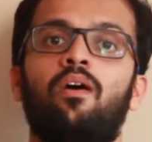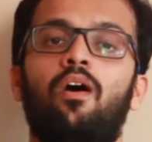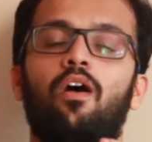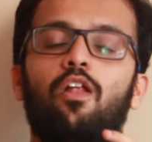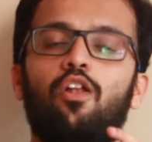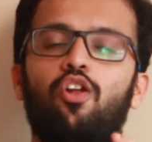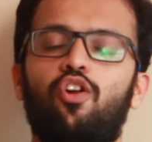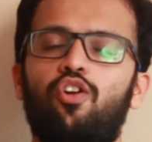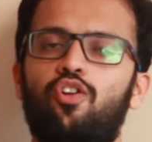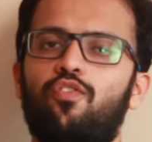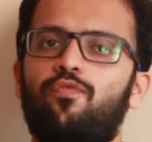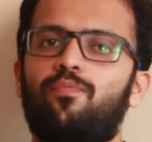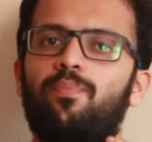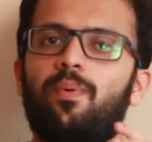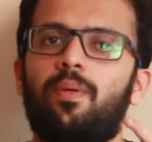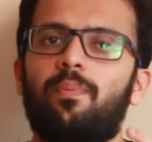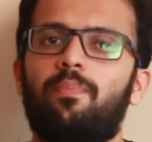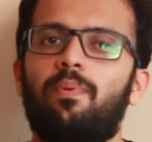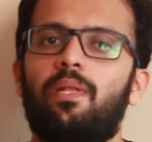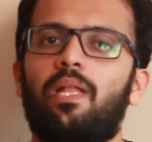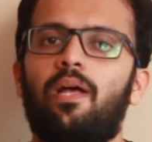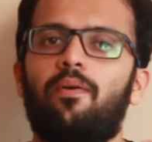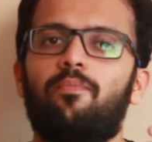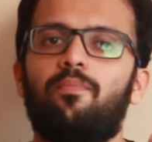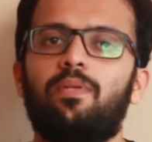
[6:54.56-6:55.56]
A lot of
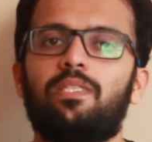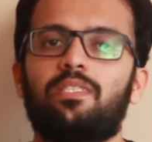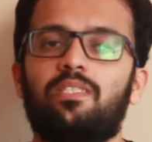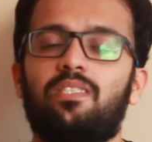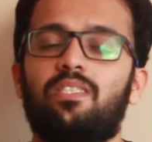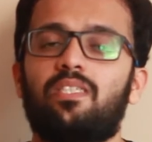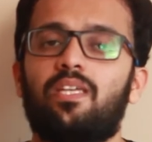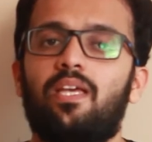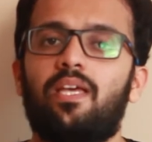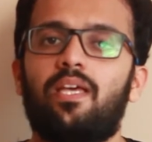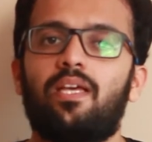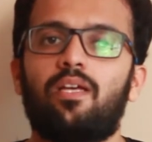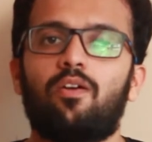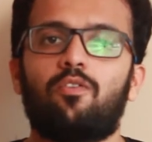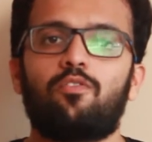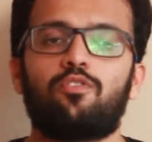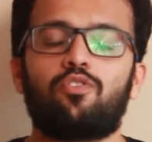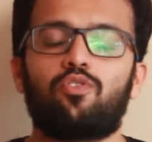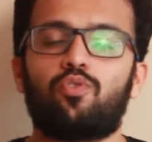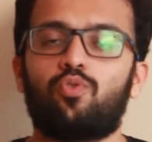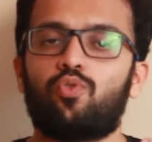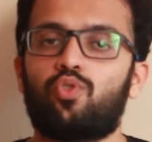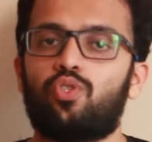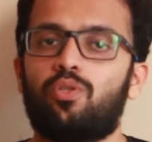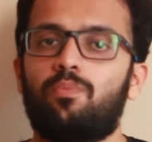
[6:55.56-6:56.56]
people have been saying on
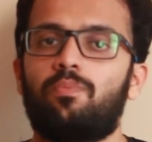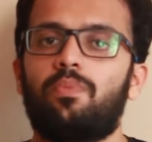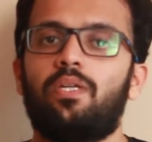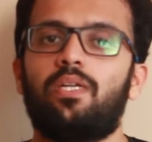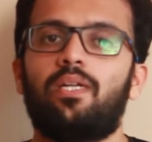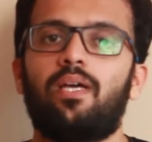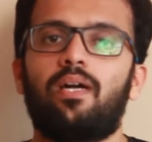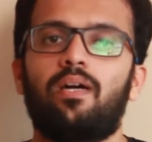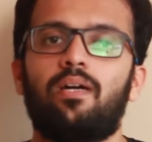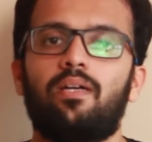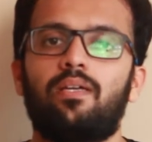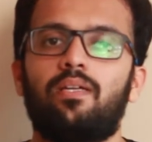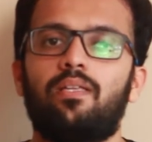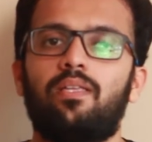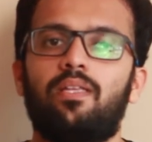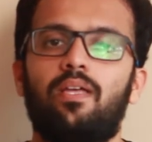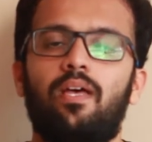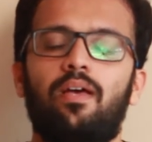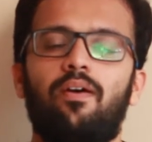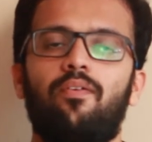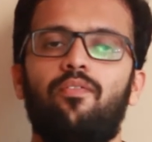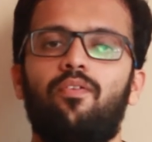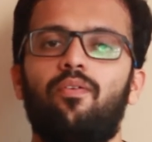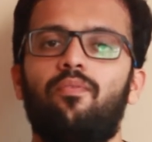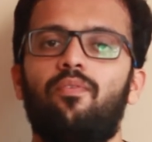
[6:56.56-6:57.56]
social media, here,
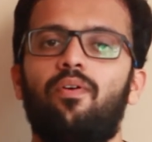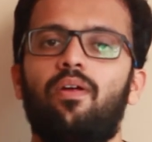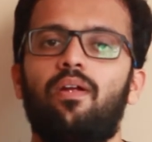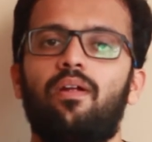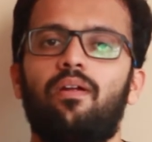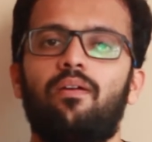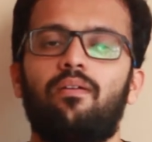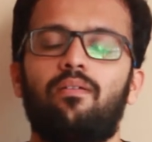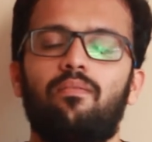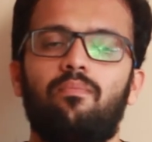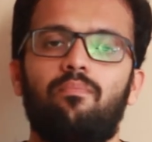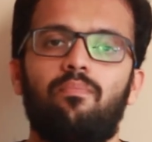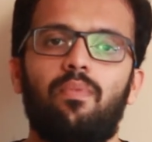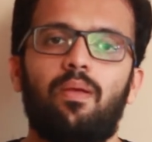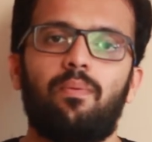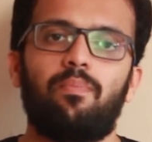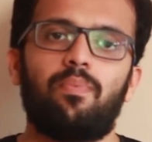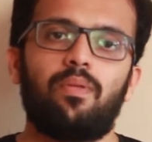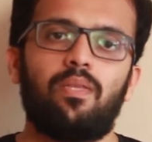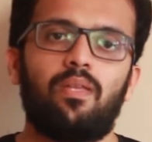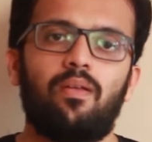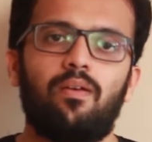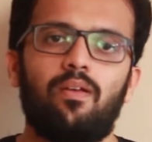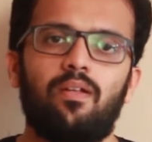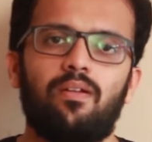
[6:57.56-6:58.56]
there, everywhere,
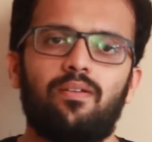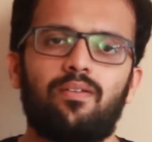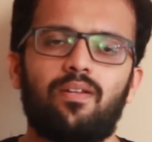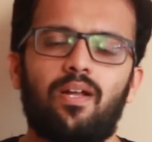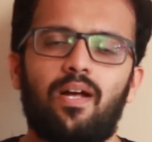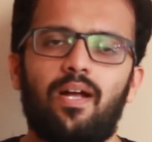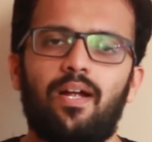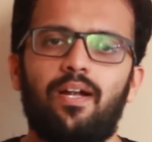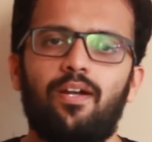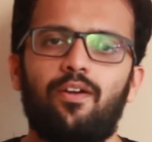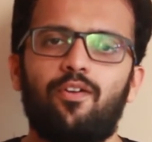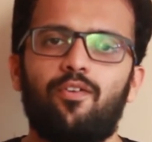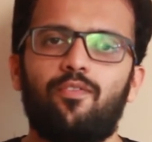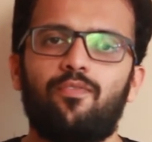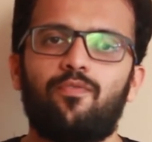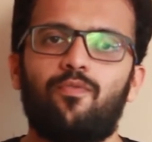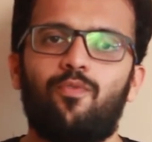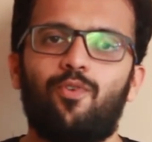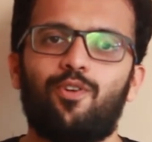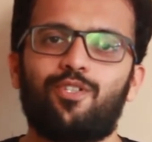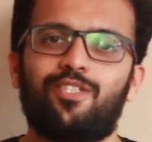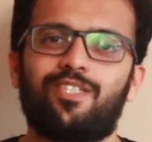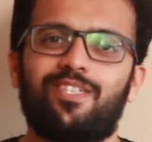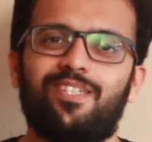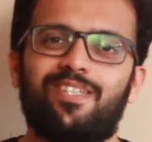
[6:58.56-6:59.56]
maybe they're tired of
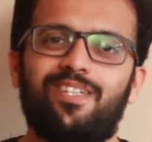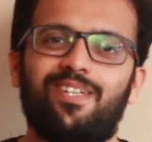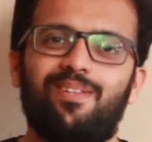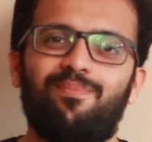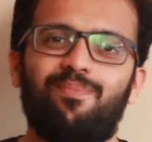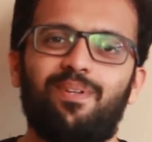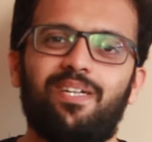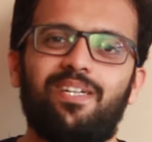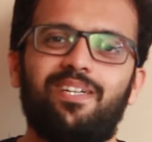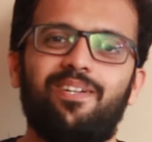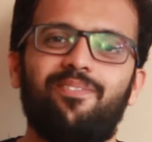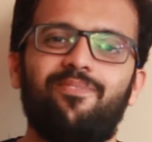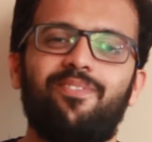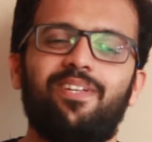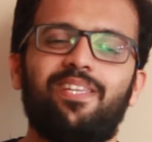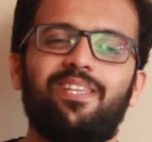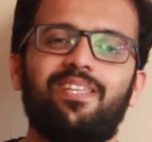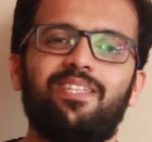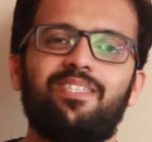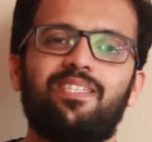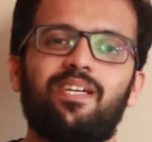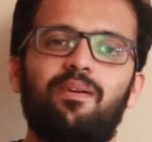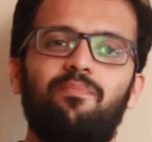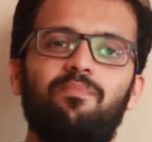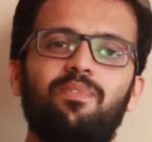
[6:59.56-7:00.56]
watching Real Madrid win
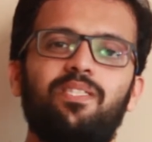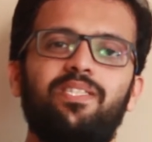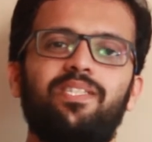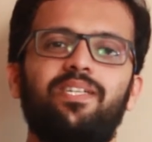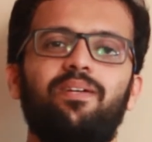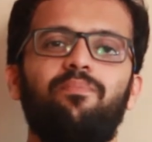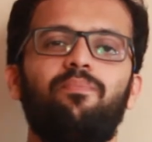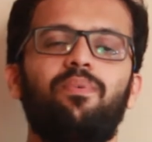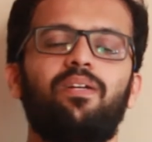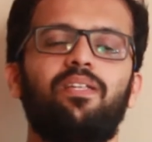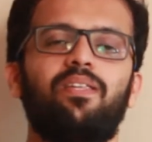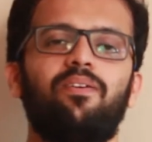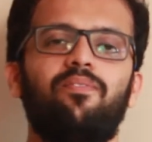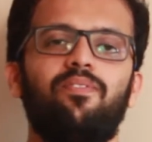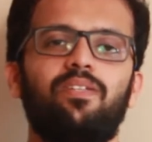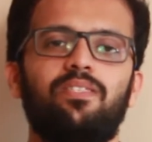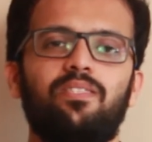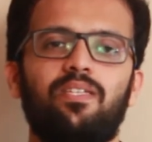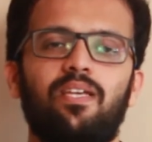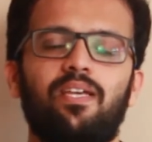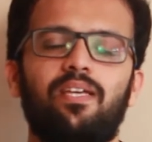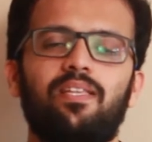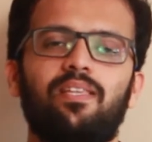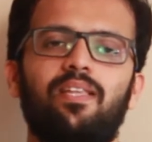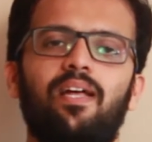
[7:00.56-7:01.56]
the Champions League, but they were
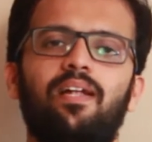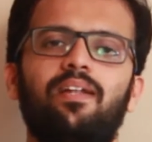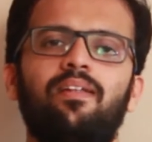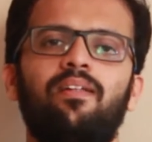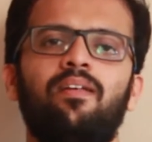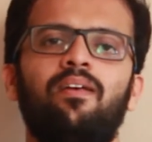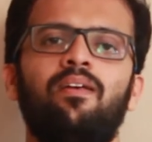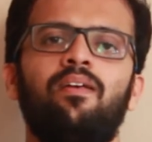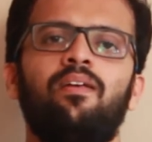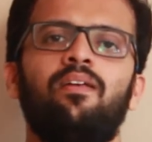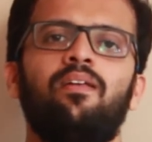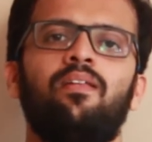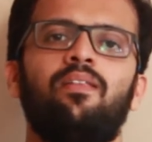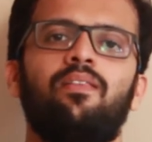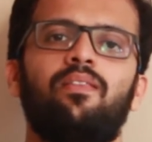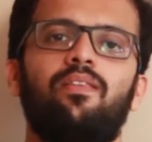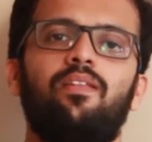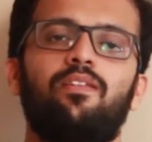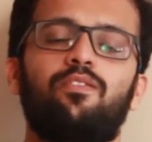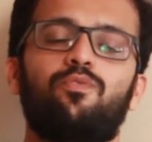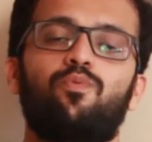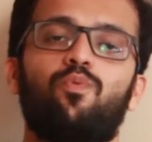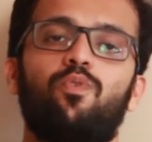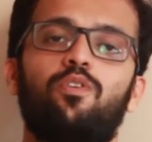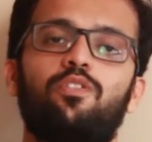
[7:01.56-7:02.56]
saying that
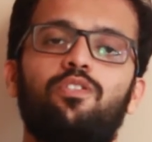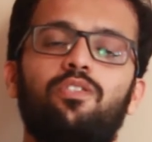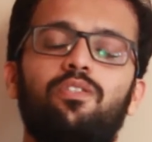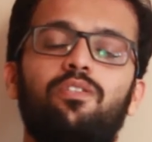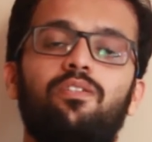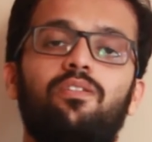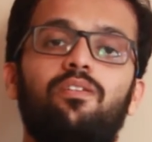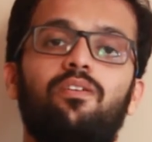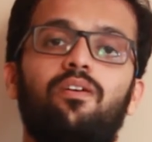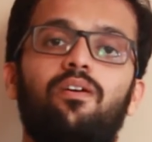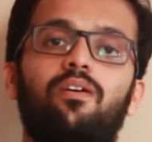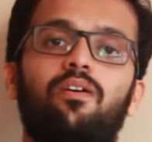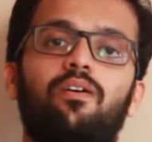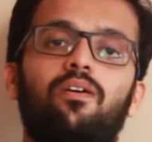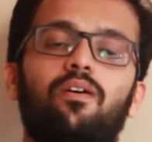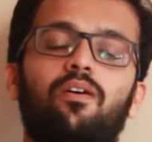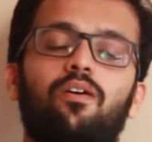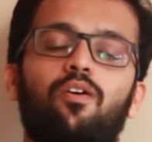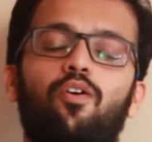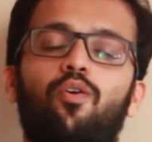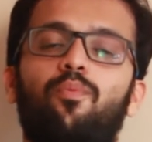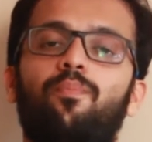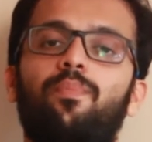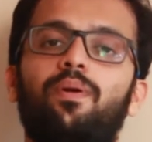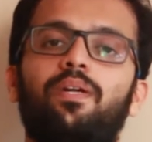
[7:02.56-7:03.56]
this wasn't a
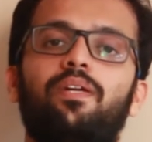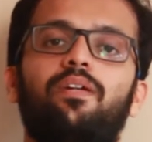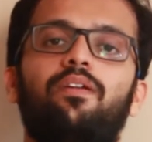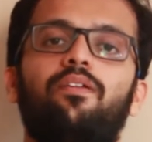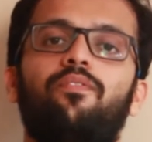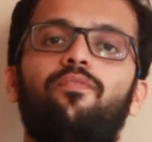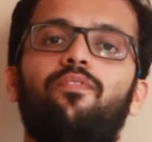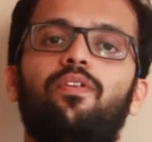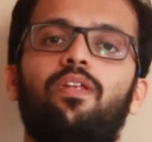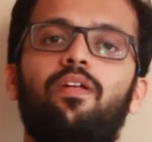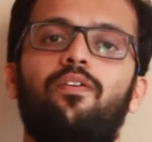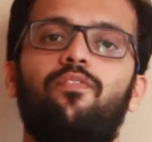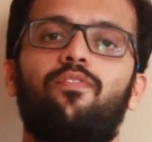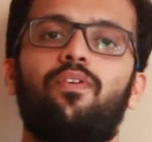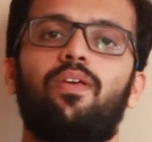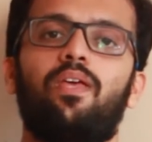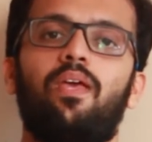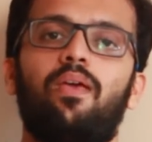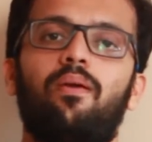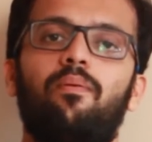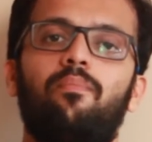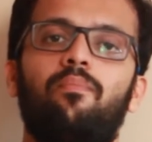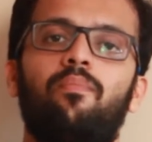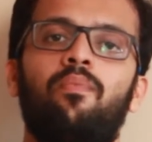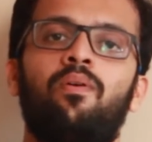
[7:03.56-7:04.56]
competitive enough
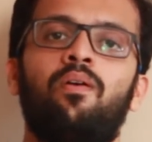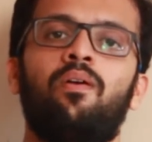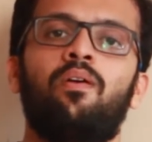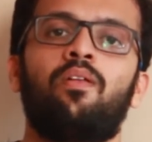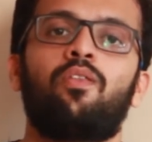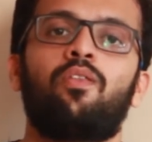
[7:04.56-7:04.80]
game.